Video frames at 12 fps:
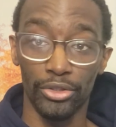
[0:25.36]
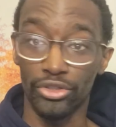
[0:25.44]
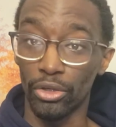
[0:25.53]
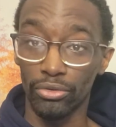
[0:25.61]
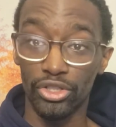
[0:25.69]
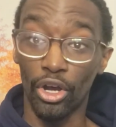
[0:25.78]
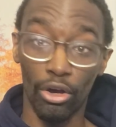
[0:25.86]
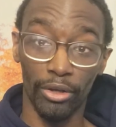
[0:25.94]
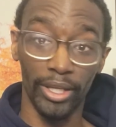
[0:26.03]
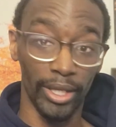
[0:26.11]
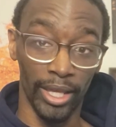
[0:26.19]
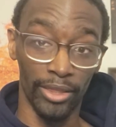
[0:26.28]
There's no
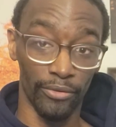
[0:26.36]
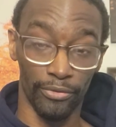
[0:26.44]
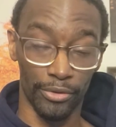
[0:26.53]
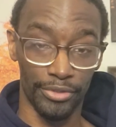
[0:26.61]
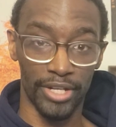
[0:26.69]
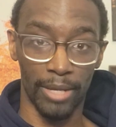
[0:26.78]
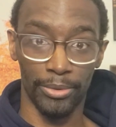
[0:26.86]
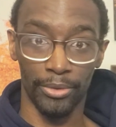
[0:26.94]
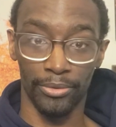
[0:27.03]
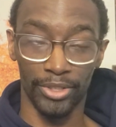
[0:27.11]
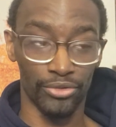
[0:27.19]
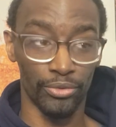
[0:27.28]
talking in the first
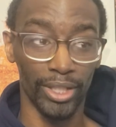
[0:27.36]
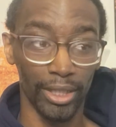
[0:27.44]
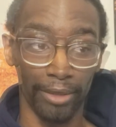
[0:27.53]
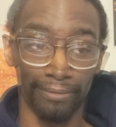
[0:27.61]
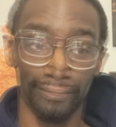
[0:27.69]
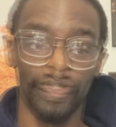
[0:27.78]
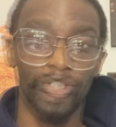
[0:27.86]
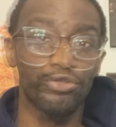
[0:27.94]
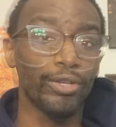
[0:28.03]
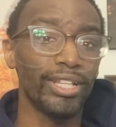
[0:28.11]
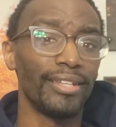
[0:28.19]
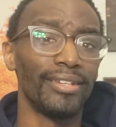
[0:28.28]
chapter. There's really, there's
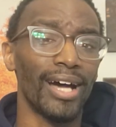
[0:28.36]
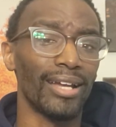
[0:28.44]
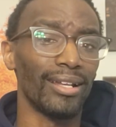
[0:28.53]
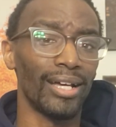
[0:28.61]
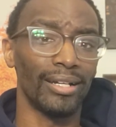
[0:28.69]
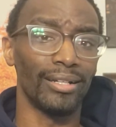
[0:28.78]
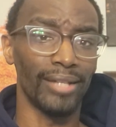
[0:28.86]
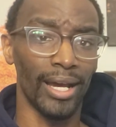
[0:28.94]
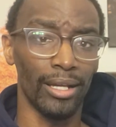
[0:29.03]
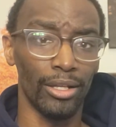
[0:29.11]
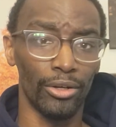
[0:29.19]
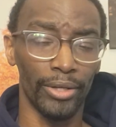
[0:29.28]
really not a lot of
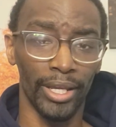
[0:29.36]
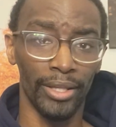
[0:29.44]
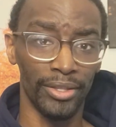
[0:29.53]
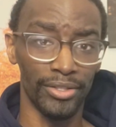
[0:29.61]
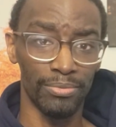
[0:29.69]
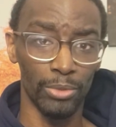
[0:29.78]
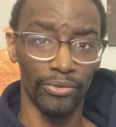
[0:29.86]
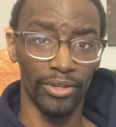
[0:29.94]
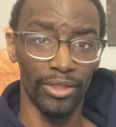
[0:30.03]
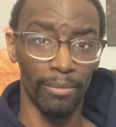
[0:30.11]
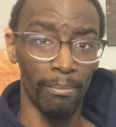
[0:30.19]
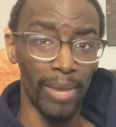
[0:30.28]
dialogue in this movie.
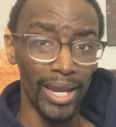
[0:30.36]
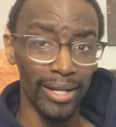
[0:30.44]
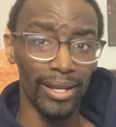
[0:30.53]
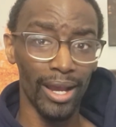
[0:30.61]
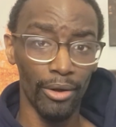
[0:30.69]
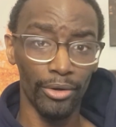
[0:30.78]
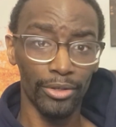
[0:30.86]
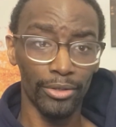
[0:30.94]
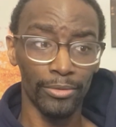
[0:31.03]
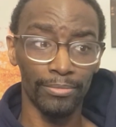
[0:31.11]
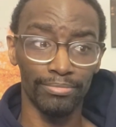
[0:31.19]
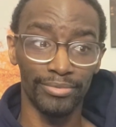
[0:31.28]
The main
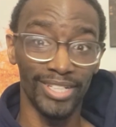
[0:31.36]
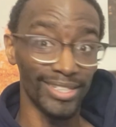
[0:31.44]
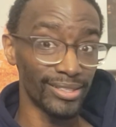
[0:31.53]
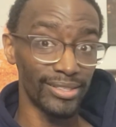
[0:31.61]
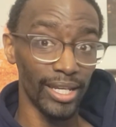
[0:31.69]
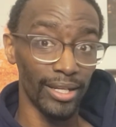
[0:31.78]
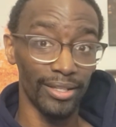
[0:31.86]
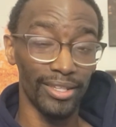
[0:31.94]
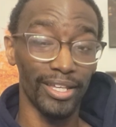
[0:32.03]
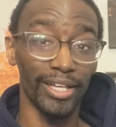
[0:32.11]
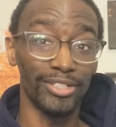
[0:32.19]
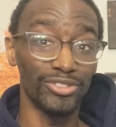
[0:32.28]
character doesn't say
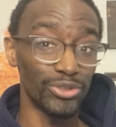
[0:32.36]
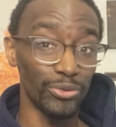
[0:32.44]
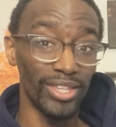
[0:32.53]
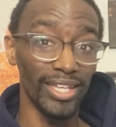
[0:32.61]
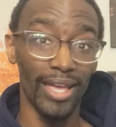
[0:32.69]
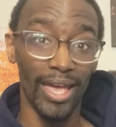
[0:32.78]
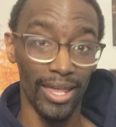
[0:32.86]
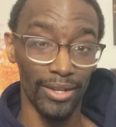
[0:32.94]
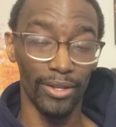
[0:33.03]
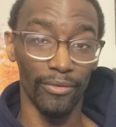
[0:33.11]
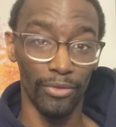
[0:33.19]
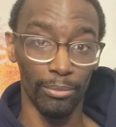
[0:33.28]
anything until the
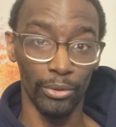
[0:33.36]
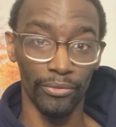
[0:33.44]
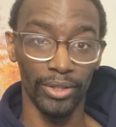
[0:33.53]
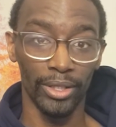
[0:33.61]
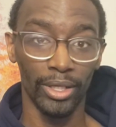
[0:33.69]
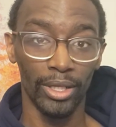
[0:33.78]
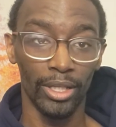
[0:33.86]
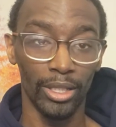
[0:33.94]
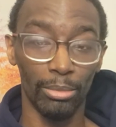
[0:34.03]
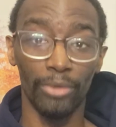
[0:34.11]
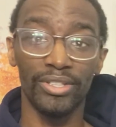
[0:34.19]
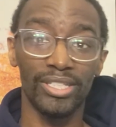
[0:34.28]
end of the movie.
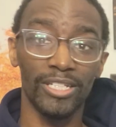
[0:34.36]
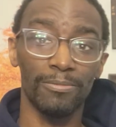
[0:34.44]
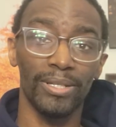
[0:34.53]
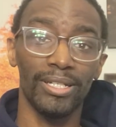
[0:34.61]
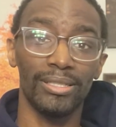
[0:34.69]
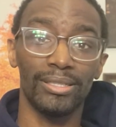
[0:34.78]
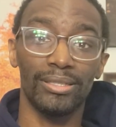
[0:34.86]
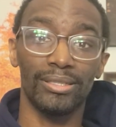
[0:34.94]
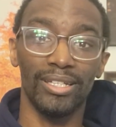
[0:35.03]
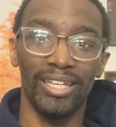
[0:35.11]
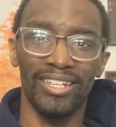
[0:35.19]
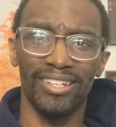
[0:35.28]
The movie takes
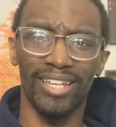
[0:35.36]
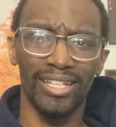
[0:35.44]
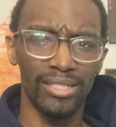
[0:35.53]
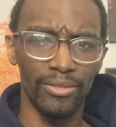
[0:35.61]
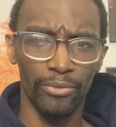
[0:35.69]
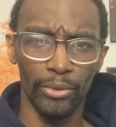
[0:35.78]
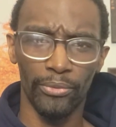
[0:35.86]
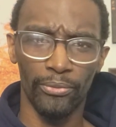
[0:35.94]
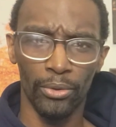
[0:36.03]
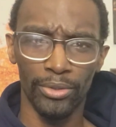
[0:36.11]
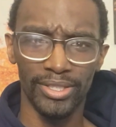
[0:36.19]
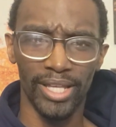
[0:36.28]
place in nineteen
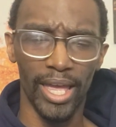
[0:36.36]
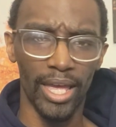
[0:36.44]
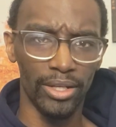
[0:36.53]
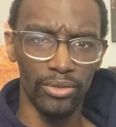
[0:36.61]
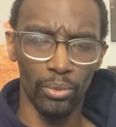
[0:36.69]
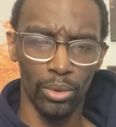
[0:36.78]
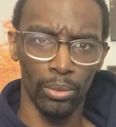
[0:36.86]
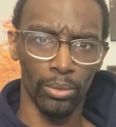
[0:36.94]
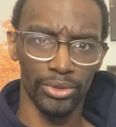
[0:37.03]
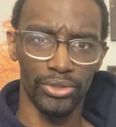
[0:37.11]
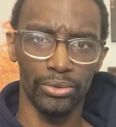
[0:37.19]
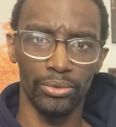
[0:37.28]
forty-four. It's the end of World
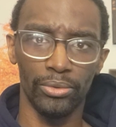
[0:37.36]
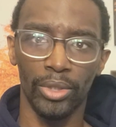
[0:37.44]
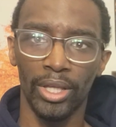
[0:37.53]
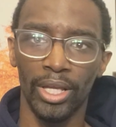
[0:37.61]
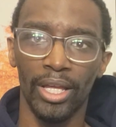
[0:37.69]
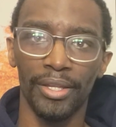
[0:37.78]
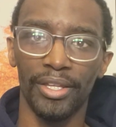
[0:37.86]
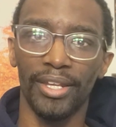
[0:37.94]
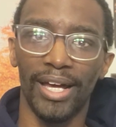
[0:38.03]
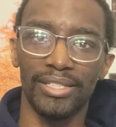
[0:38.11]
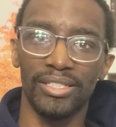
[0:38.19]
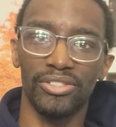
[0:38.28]
War Two. The
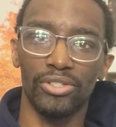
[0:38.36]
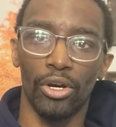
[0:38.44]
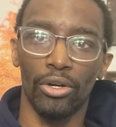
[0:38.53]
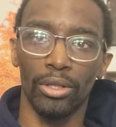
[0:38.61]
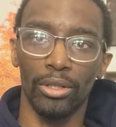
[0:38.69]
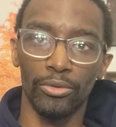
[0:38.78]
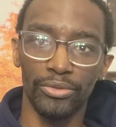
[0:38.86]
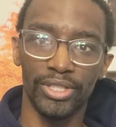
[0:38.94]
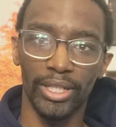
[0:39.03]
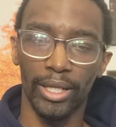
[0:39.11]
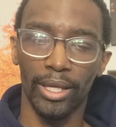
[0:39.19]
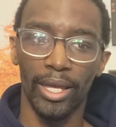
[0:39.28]
Nazis are
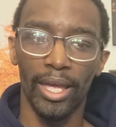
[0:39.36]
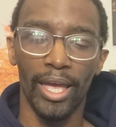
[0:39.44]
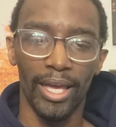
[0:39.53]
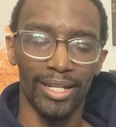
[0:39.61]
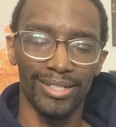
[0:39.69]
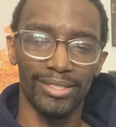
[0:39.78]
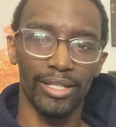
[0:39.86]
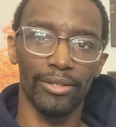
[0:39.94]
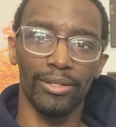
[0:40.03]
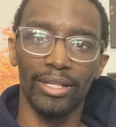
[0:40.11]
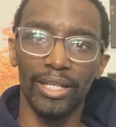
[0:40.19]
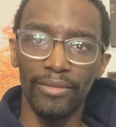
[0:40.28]
losing. And as they're
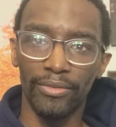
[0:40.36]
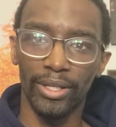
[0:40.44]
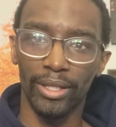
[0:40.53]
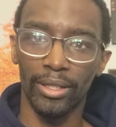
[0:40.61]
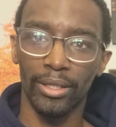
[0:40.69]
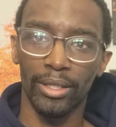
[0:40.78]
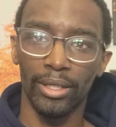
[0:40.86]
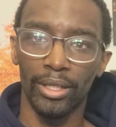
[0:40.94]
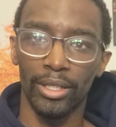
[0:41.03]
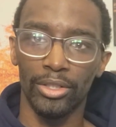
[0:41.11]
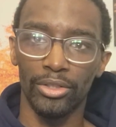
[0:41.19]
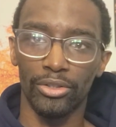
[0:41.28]
leaving,
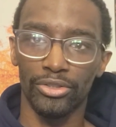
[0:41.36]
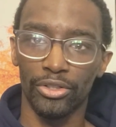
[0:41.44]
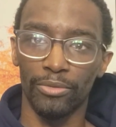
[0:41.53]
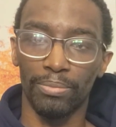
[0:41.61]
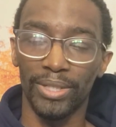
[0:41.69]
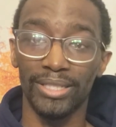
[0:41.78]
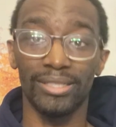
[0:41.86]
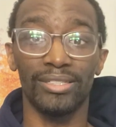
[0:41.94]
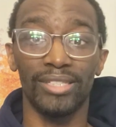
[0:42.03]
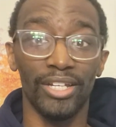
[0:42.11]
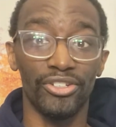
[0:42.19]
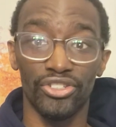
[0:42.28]
you know, certain places,
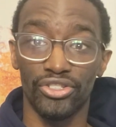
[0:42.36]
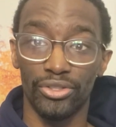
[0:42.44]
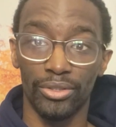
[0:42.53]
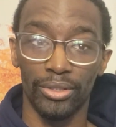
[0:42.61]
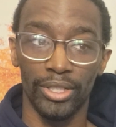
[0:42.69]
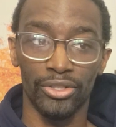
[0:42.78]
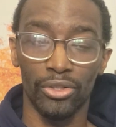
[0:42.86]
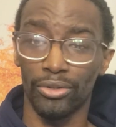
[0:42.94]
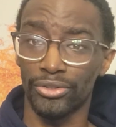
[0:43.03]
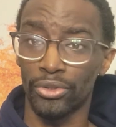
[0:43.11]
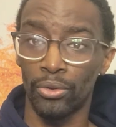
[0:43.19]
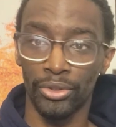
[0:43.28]
they just, it's
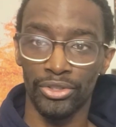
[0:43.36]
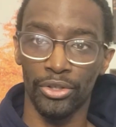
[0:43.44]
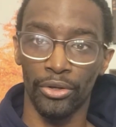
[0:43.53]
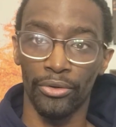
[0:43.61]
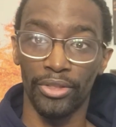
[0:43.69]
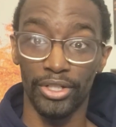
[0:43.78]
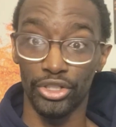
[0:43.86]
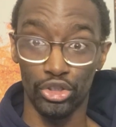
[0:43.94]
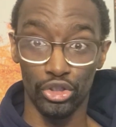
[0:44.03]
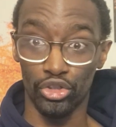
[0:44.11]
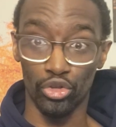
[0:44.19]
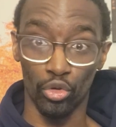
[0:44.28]
called scorched earth. They're just
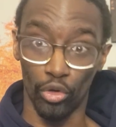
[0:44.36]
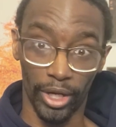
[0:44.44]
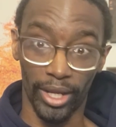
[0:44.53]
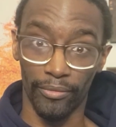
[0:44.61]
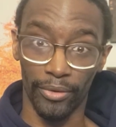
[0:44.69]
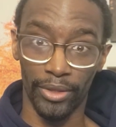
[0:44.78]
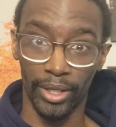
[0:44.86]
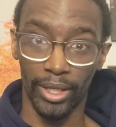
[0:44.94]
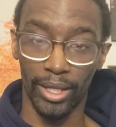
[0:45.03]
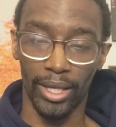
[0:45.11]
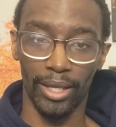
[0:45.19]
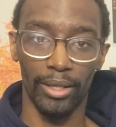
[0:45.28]
destroying everything.